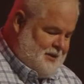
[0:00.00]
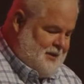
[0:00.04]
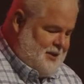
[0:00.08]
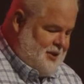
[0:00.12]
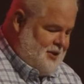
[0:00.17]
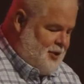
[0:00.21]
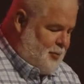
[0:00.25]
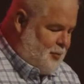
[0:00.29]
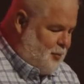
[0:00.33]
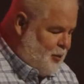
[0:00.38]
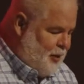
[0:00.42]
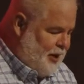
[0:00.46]

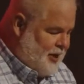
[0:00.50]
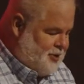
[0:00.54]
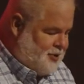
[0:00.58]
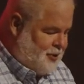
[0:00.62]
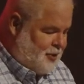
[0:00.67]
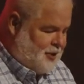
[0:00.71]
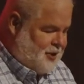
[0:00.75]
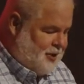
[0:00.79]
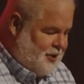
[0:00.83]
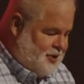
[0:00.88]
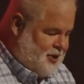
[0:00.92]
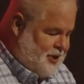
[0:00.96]
the priests are
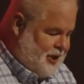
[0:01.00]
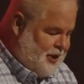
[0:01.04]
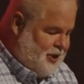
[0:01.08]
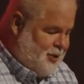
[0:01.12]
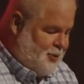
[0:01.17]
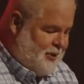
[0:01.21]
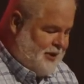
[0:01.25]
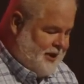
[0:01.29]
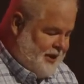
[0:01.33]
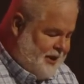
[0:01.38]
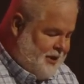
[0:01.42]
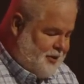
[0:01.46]

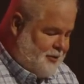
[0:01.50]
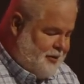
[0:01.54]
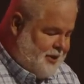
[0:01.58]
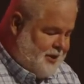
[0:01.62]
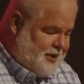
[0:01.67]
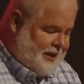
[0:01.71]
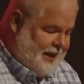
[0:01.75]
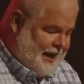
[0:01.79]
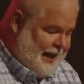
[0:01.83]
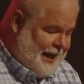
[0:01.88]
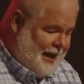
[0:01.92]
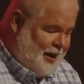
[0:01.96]
continually entering
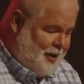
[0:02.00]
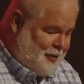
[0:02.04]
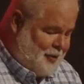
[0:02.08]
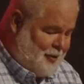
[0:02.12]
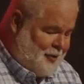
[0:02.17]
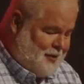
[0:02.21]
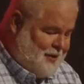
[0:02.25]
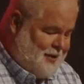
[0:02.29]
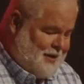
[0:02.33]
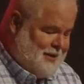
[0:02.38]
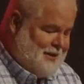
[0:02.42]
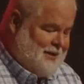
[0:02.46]
the
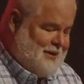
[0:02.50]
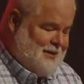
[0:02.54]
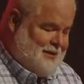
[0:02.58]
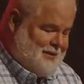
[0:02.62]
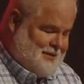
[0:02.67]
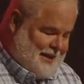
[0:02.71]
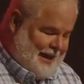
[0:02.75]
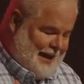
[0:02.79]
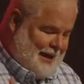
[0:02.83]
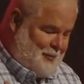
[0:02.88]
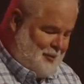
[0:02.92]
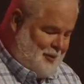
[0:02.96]
outer
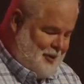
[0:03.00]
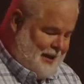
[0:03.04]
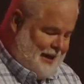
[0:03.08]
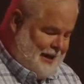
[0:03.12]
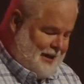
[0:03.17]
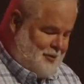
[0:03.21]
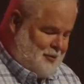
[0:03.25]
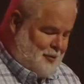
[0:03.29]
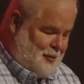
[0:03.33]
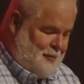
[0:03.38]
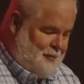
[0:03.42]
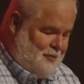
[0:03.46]

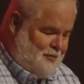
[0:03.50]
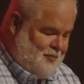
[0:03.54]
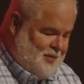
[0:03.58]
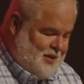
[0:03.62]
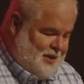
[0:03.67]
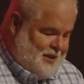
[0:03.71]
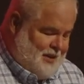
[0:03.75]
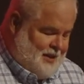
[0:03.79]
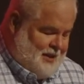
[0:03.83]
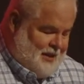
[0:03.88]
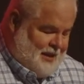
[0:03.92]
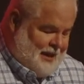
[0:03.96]
tabernacle,
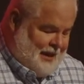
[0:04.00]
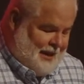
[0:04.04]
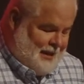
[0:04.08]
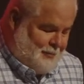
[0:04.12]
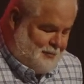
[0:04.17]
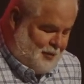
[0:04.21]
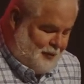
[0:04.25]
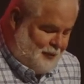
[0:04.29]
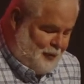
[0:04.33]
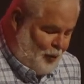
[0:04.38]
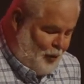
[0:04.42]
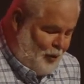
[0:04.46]

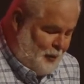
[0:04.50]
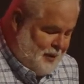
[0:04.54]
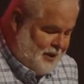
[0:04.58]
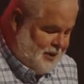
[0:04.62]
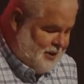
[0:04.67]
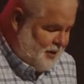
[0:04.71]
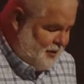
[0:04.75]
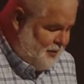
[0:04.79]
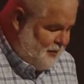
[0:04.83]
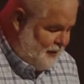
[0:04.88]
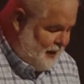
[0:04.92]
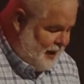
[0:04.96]
performing
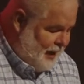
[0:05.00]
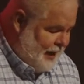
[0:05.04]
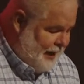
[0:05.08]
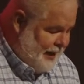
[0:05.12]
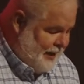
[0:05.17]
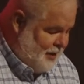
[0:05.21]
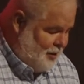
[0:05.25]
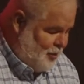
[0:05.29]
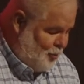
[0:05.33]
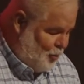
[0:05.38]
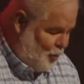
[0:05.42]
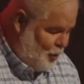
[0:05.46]
the
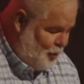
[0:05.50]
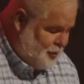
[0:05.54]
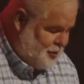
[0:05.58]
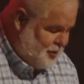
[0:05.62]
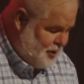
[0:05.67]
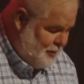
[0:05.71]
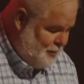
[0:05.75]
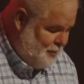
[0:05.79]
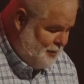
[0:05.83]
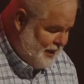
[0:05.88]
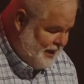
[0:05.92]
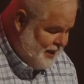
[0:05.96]
divine
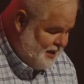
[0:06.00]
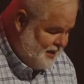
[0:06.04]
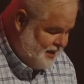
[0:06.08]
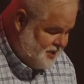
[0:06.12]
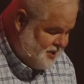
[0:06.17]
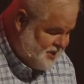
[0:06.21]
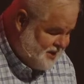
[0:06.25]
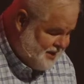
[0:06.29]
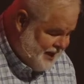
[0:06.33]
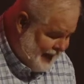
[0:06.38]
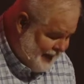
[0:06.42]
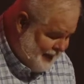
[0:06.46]
worship, but in the
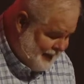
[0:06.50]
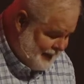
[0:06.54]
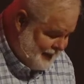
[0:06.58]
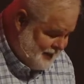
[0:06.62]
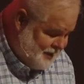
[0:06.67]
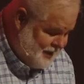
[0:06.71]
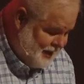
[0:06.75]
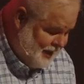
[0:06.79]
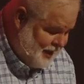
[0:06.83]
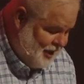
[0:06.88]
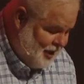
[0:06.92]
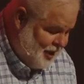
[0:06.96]

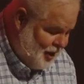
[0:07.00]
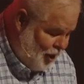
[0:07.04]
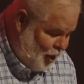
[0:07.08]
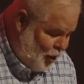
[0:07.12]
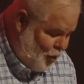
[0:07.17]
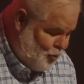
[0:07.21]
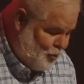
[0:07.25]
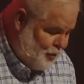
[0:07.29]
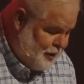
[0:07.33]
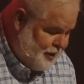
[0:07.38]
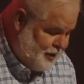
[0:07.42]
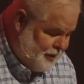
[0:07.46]
second,
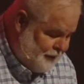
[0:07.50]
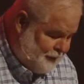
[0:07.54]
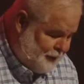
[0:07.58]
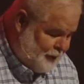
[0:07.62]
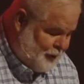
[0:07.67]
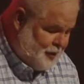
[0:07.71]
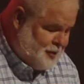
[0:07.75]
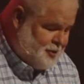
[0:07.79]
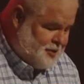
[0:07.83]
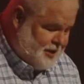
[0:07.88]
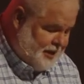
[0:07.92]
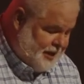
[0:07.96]
only the
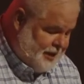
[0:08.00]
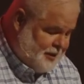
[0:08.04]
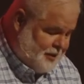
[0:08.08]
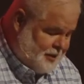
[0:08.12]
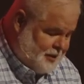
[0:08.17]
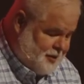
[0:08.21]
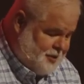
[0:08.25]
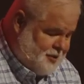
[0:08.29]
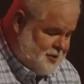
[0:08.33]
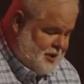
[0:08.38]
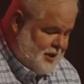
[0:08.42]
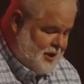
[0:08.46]
first
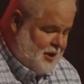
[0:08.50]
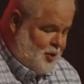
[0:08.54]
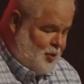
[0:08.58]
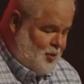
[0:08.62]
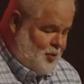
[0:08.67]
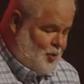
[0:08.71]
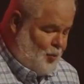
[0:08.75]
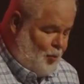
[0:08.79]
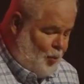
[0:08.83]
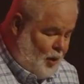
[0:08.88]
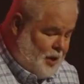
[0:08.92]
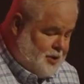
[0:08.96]
enters
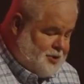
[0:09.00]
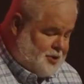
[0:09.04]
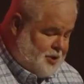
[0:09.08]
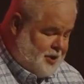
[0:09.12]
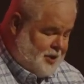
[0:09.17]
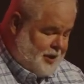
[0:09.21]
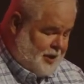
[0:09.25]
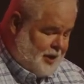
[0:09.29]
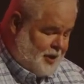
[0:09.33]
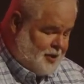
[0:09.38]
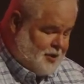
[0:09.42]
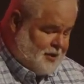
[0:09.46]
once a
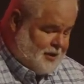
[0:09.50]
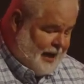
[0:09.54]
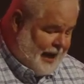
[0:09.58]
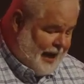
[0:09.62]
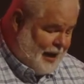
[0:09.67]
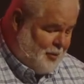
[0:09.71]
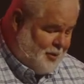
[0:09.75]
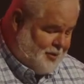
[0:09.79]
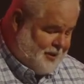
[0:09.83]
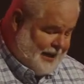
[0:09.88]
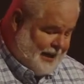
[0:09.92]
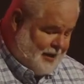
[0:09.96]
year,
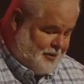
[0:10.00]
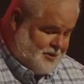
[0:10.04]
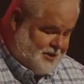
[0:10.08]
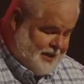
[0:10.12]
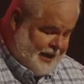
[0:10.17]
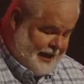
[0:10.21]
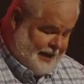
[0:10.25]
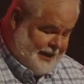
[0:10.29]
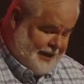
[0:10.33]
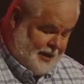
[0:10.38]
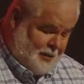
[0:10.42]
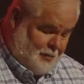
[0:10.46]
not without
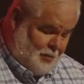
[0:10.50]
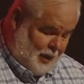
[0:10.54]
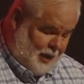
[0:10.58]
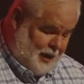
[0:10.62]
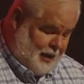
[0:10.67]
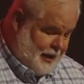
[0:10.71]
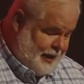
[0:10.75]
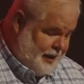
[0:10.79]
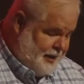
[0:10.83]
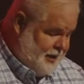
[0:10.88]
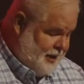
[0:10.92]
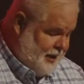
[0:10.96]
taking
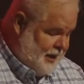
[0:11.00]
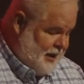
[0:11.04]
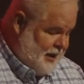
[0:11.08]
blood,